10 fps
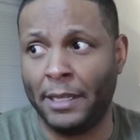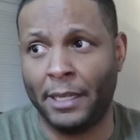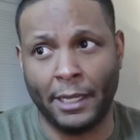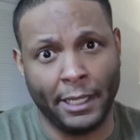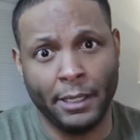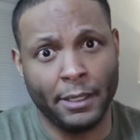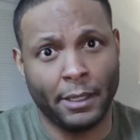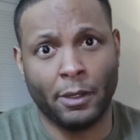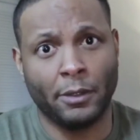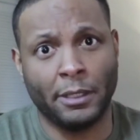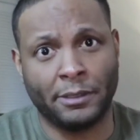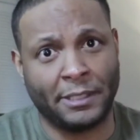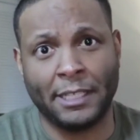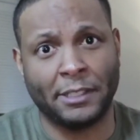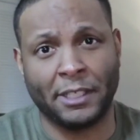Diddy
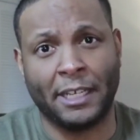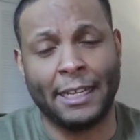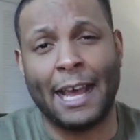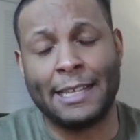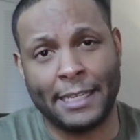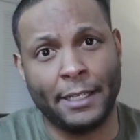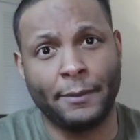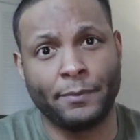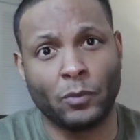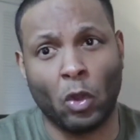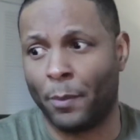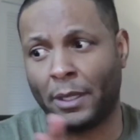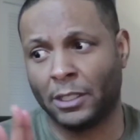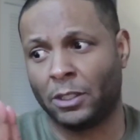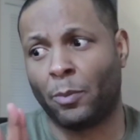says it's a good idea, or
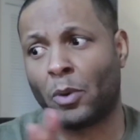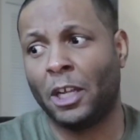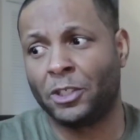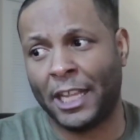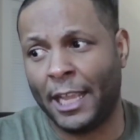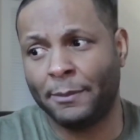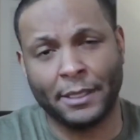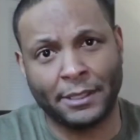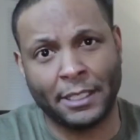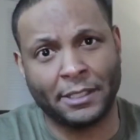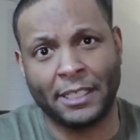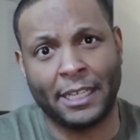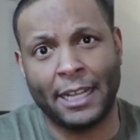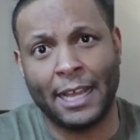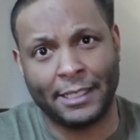because LeBron James says it's a
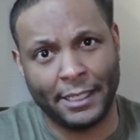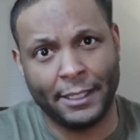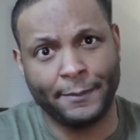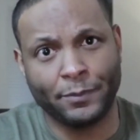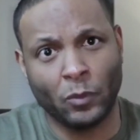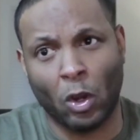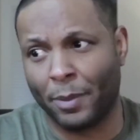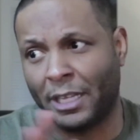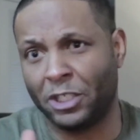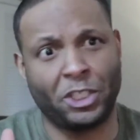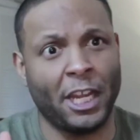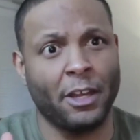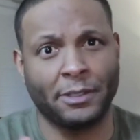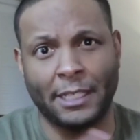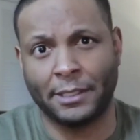good idea, or because Cher
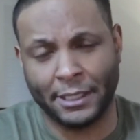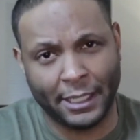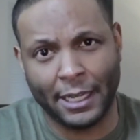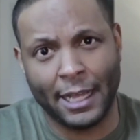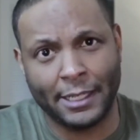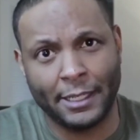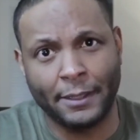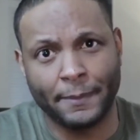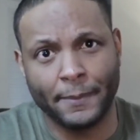says it's a good idea,